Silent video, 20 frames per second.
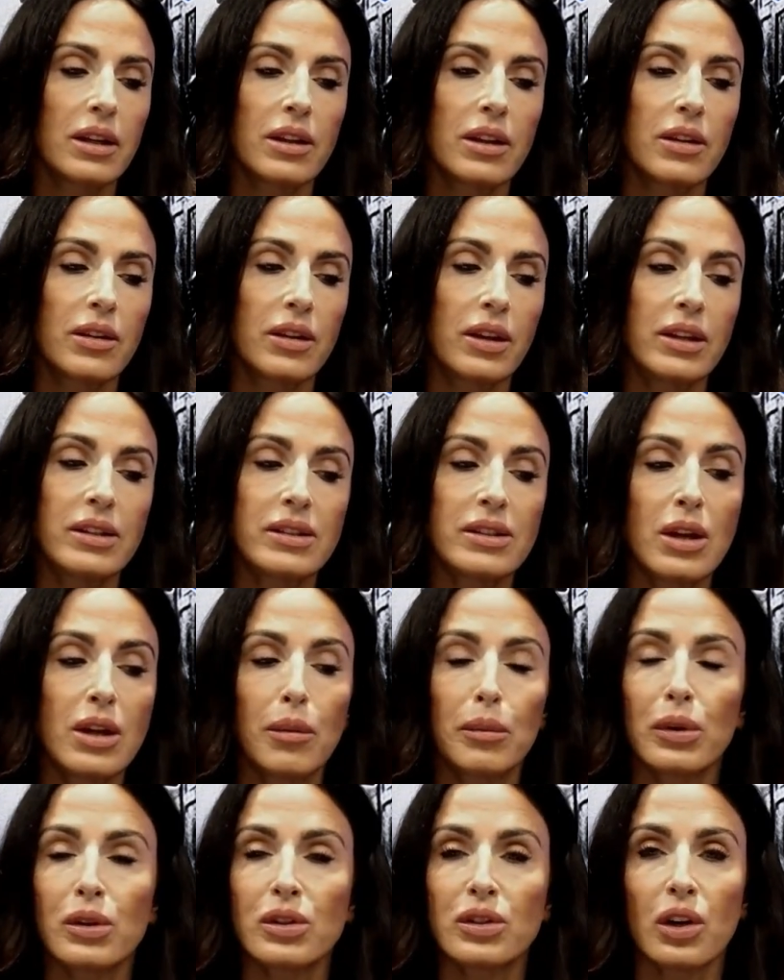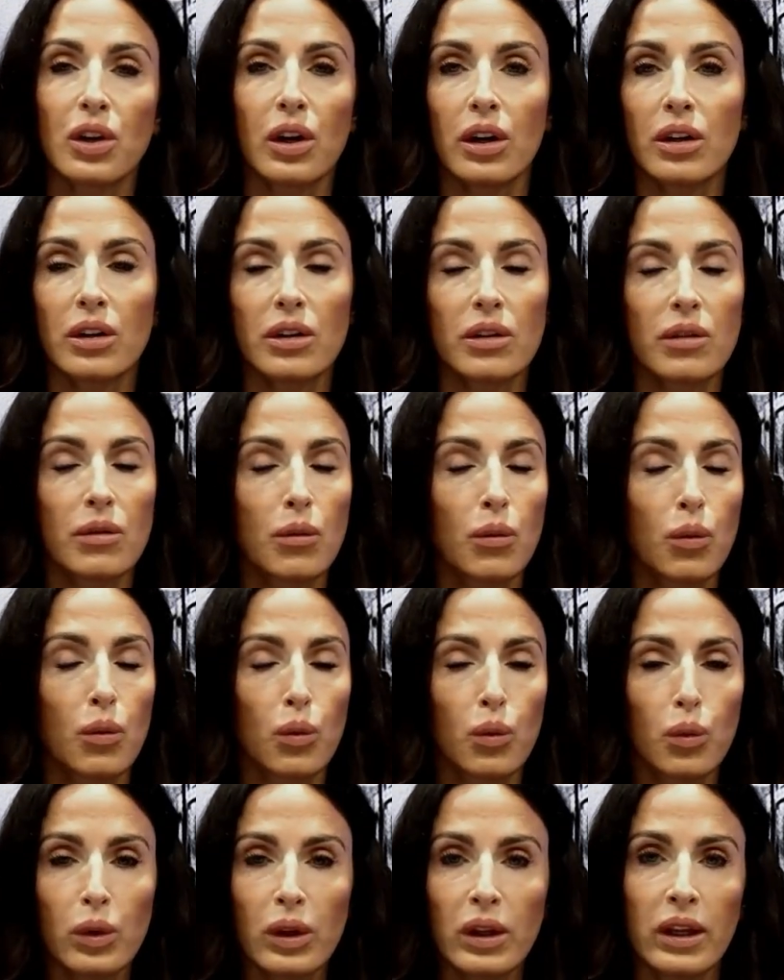these numbers are
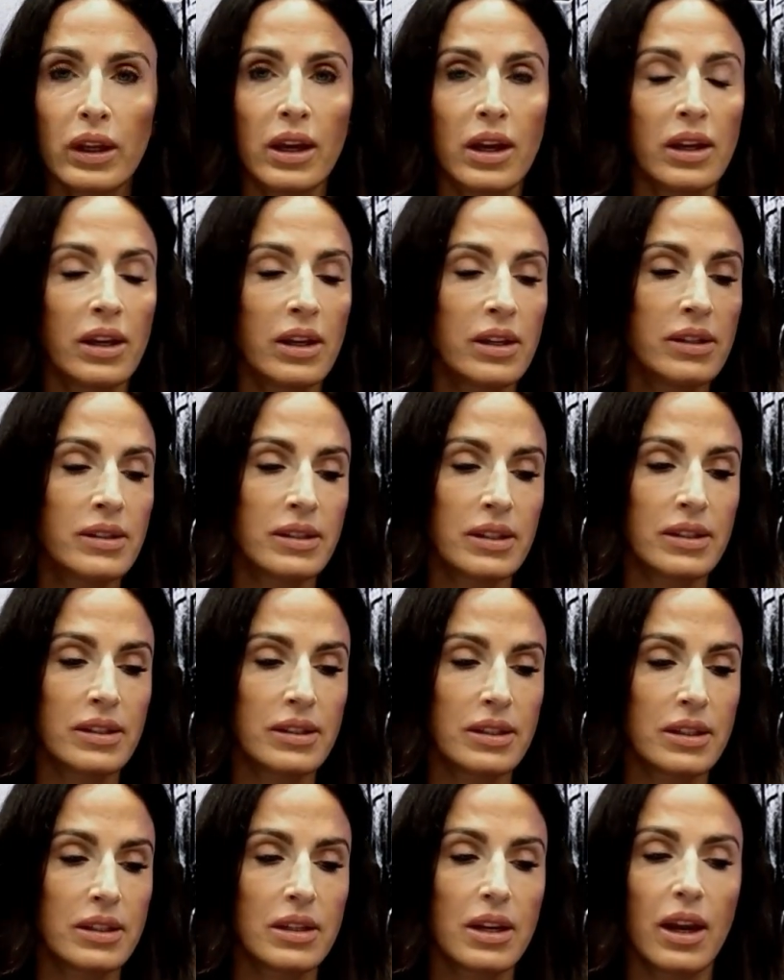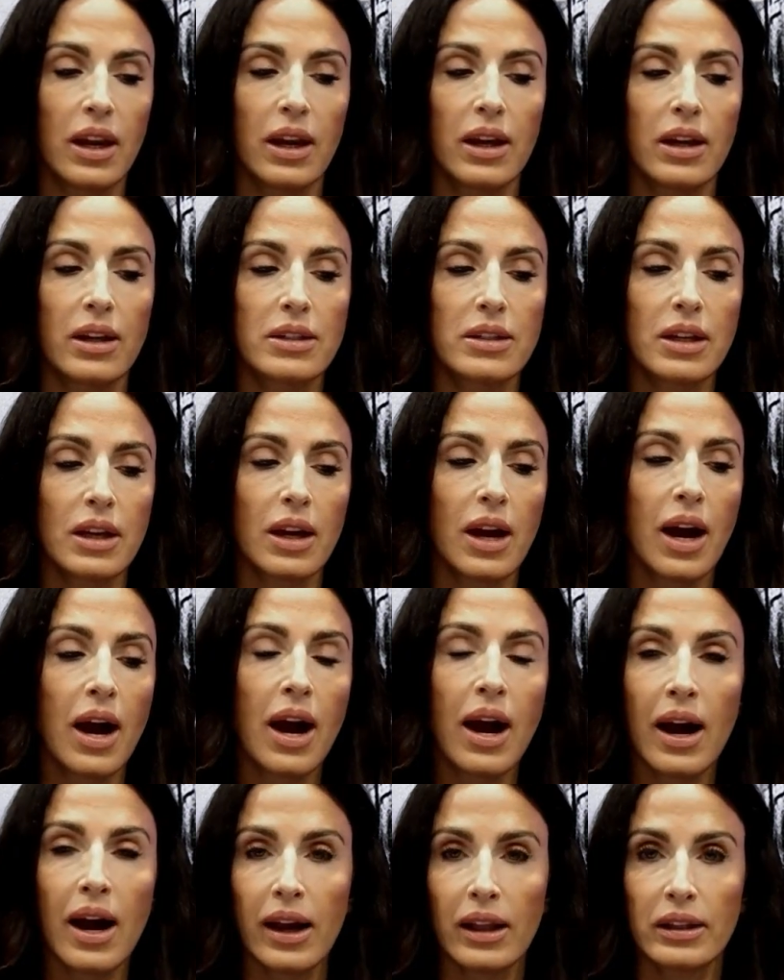really inconsistent and
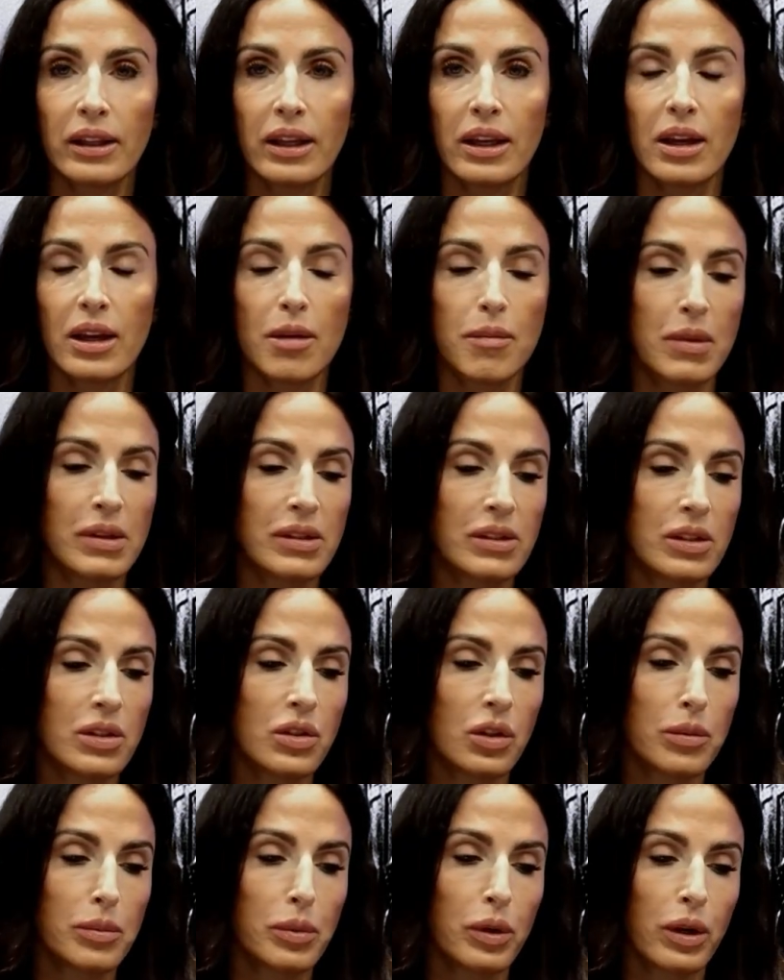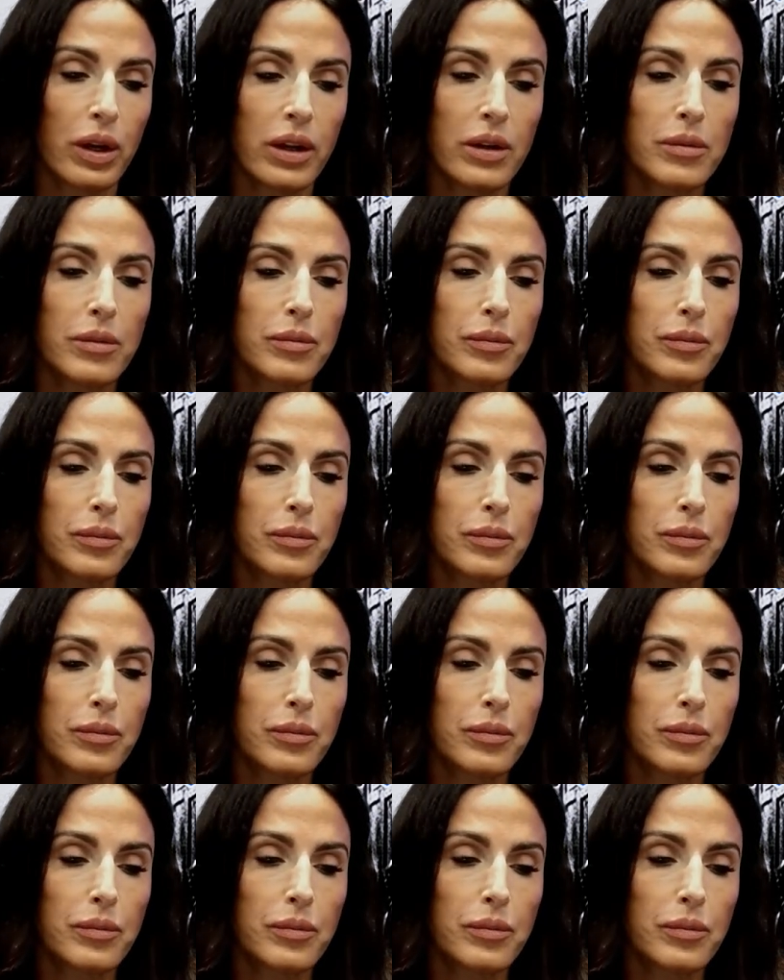highly misinterpreted.